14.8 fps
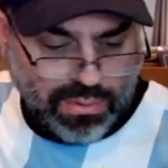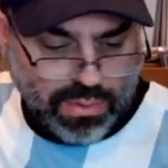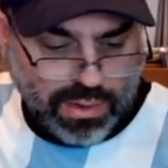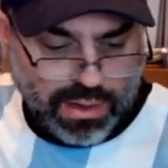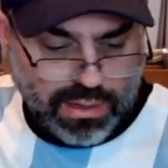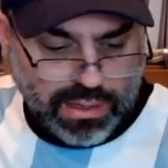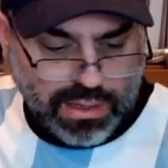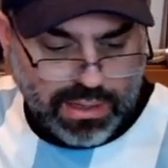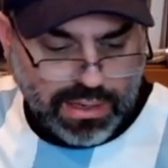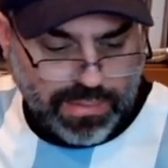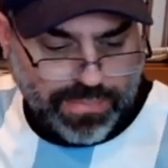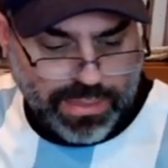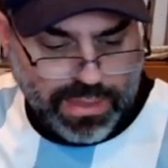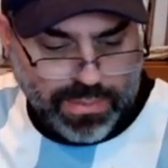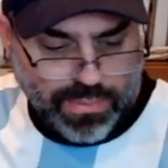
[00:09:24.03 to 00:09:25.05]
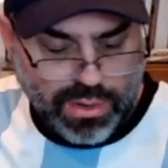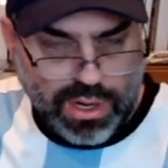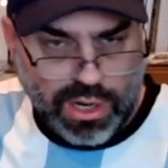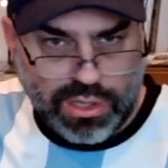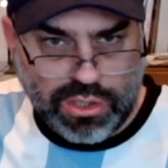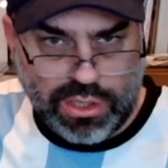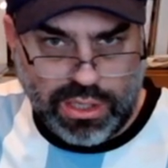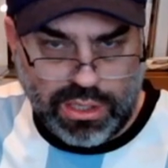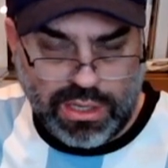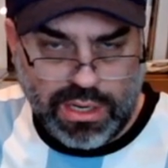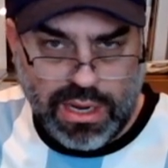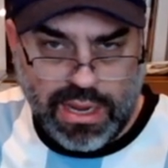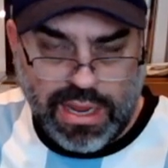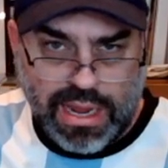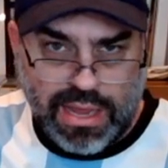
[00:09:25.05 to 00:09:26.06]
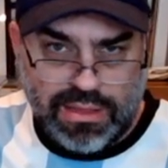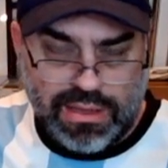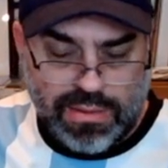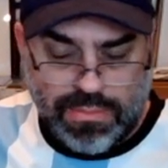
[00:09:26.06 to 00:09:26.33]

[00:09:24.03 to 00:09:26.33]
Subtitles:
where the production and the